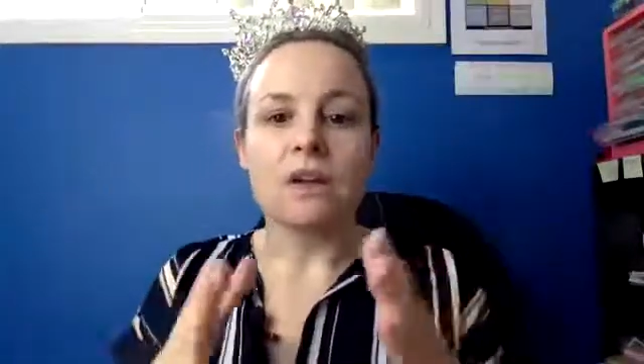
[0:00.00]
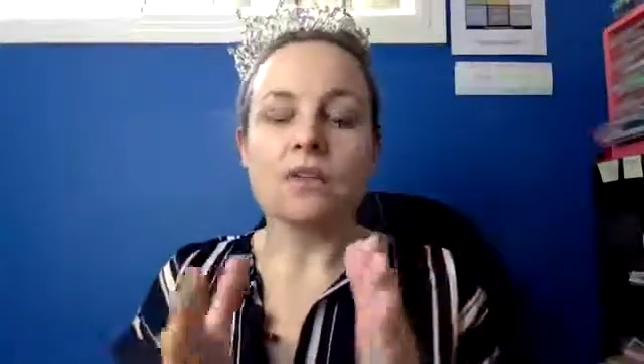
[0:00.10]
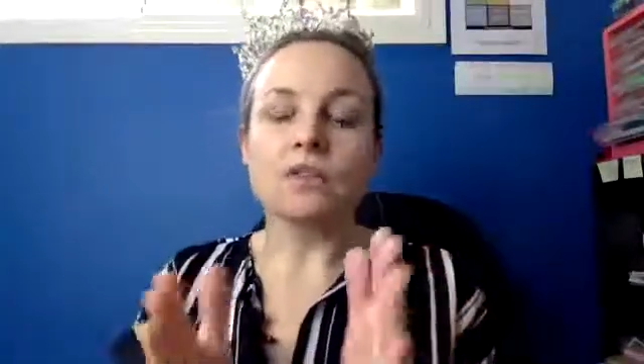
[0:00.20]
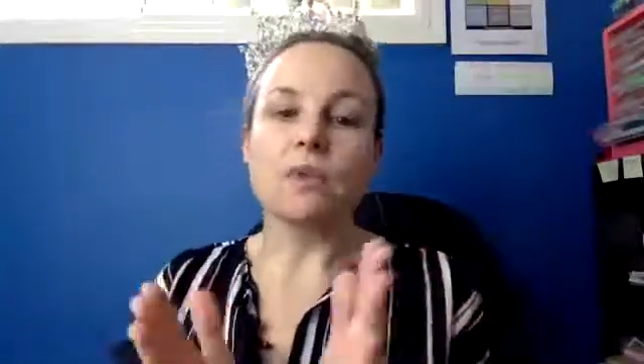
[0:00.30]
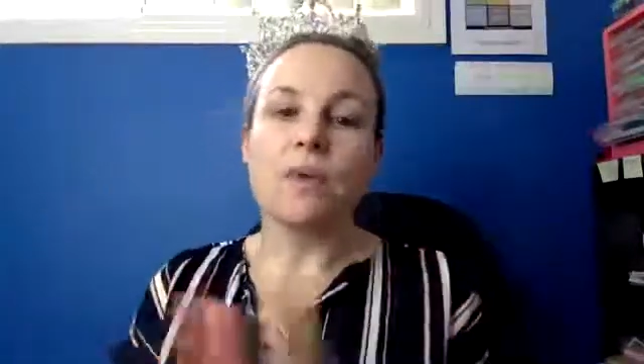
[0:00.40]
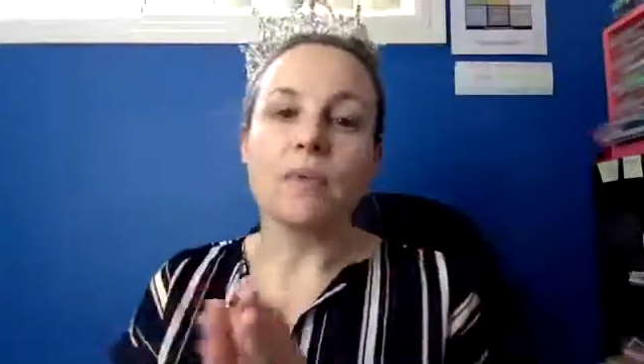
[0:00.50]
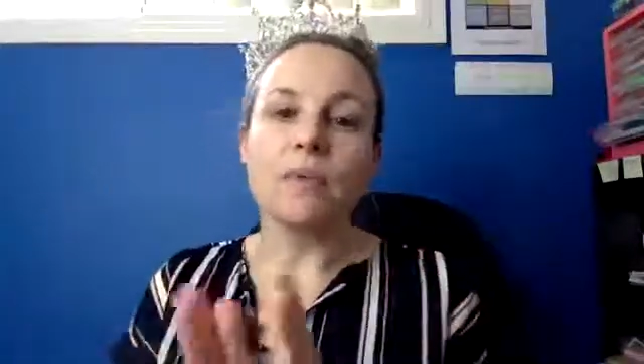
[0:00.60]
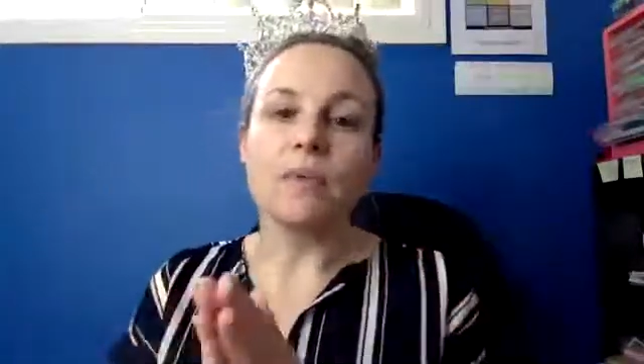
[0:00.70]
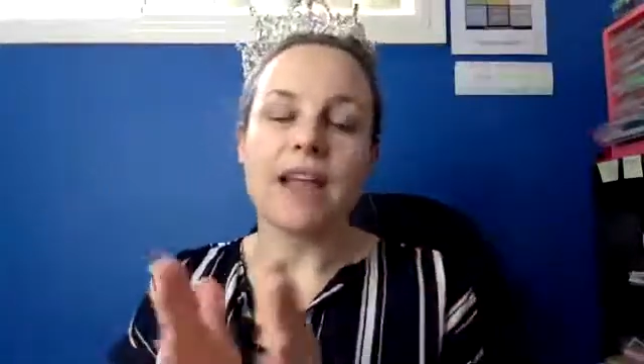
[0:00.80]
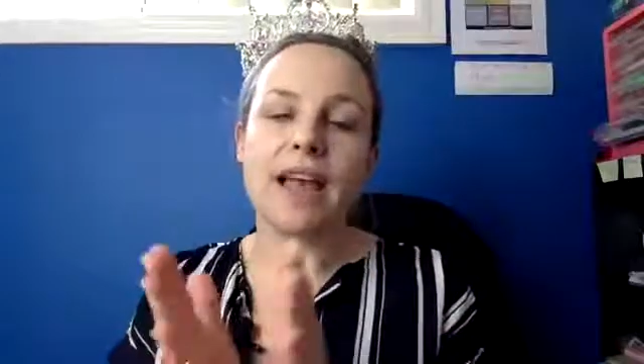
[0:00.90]
So when we
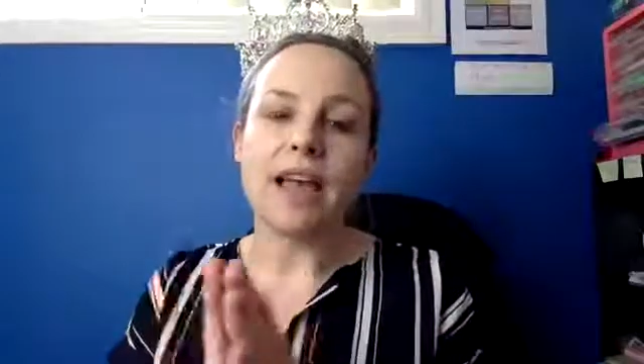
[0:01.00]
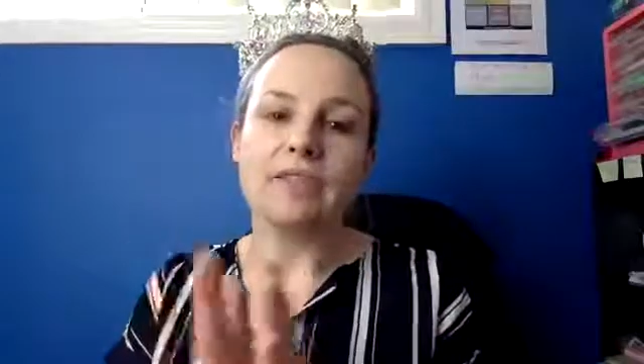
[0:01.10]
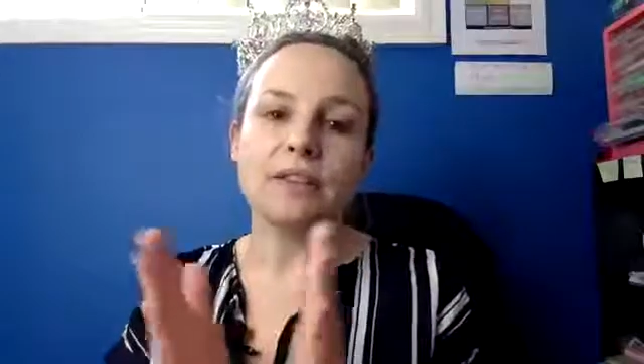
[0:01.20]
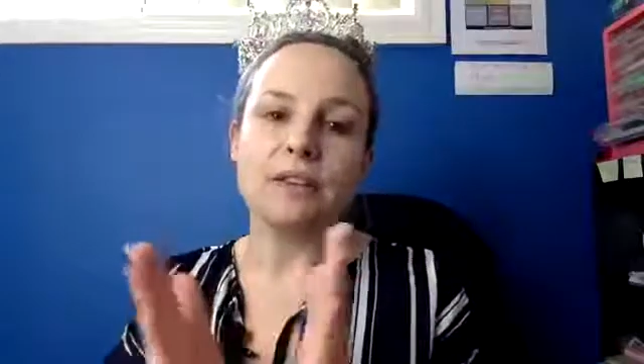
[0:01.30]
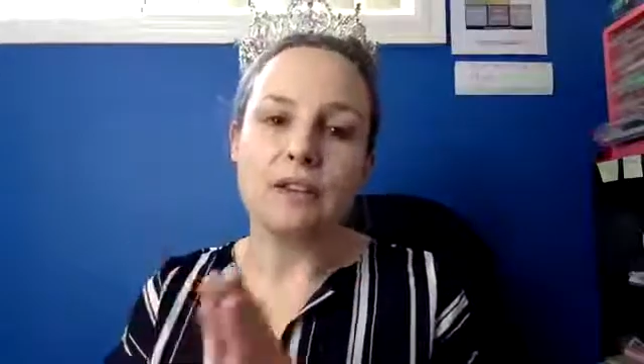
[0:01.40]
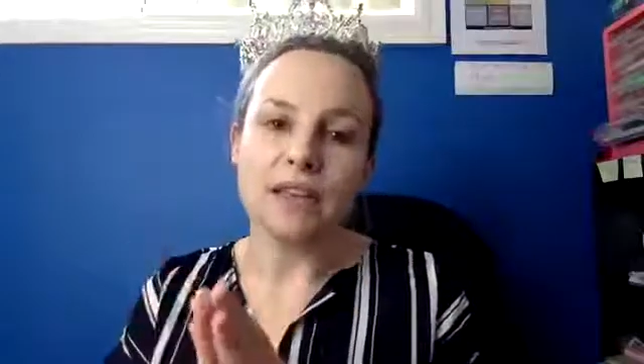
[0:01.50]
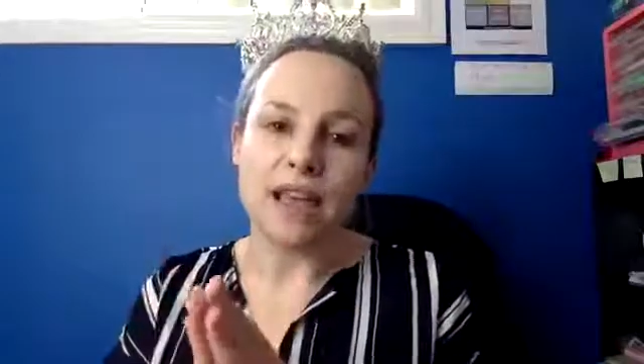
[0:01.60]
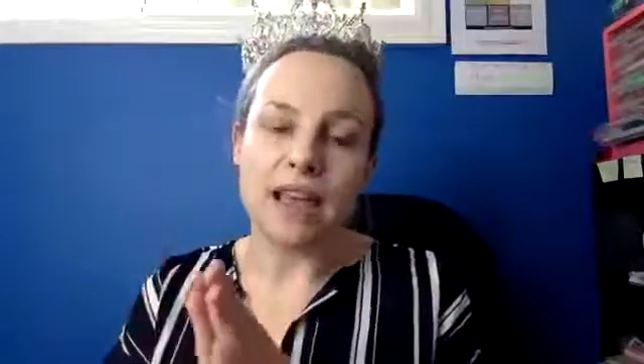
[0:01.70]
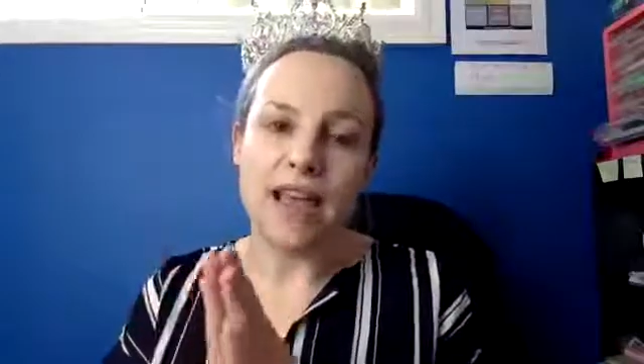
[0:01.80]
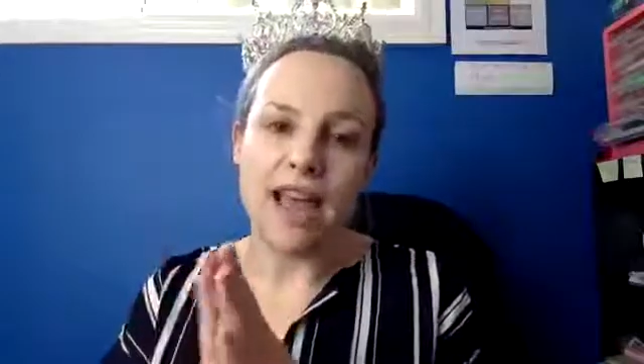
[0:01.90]
want to have a look
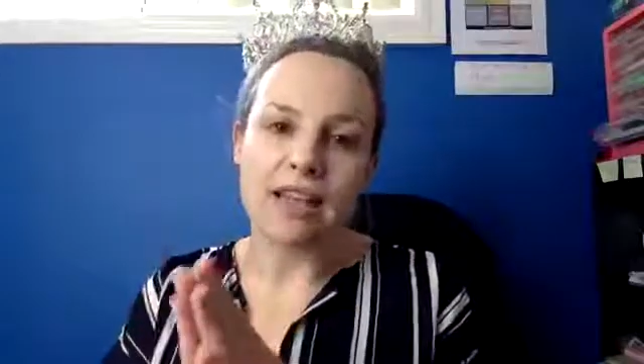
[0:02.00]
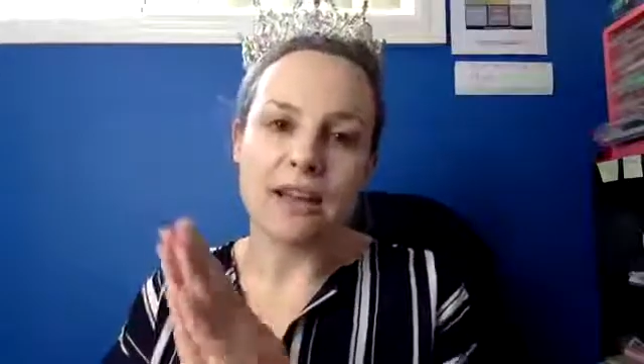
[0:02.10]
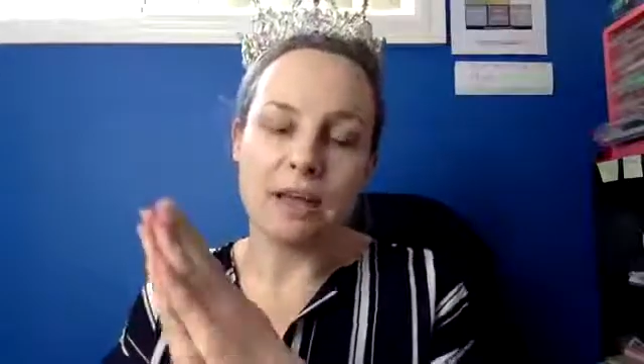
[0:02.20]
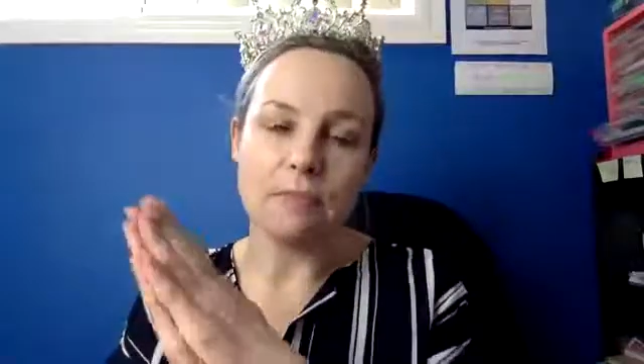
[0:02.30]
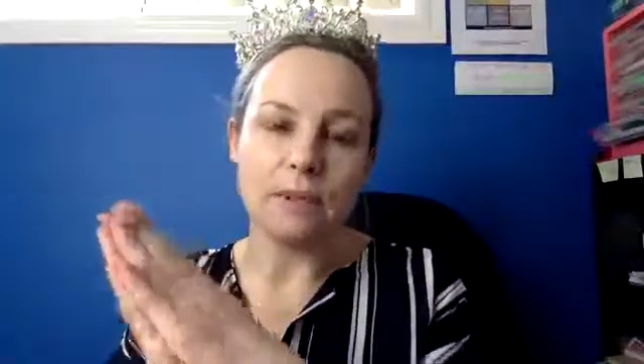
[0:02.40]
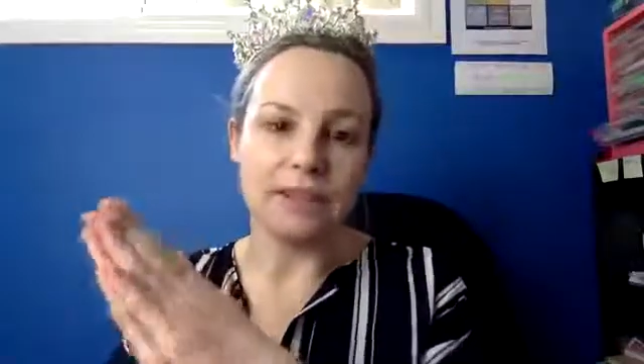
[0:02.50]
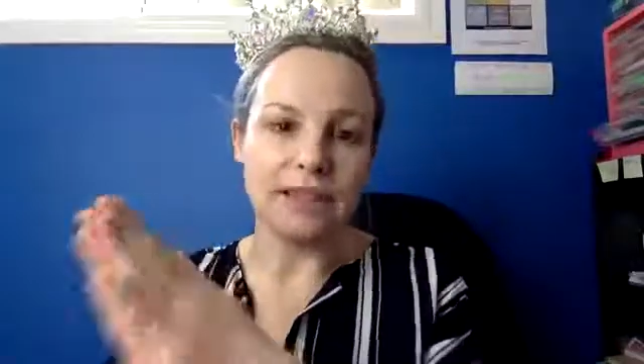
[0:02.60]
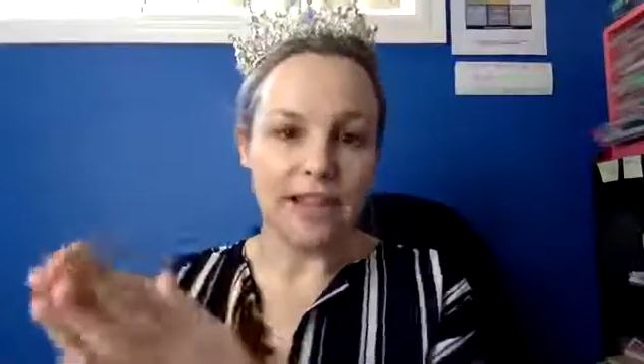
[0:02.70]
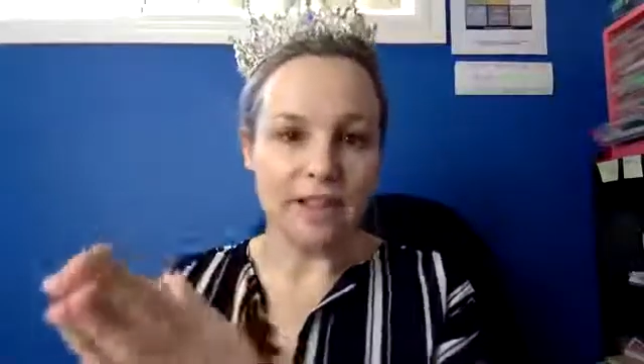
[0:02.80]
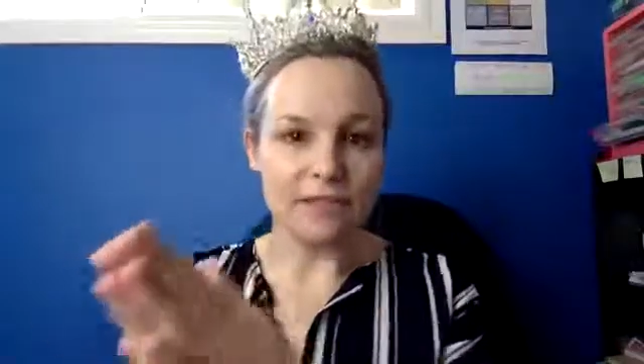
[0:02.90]
at a
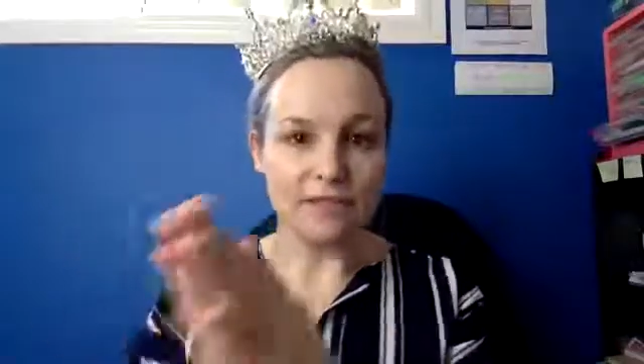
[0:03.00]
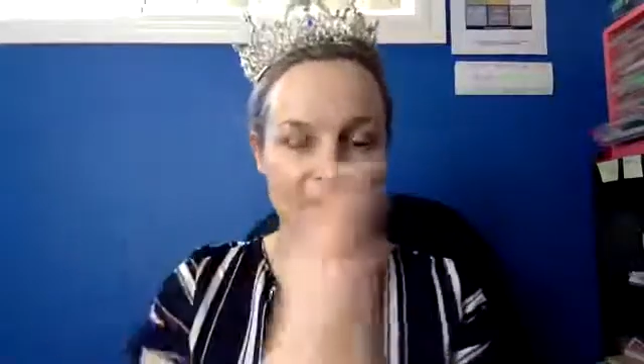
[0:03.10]
belief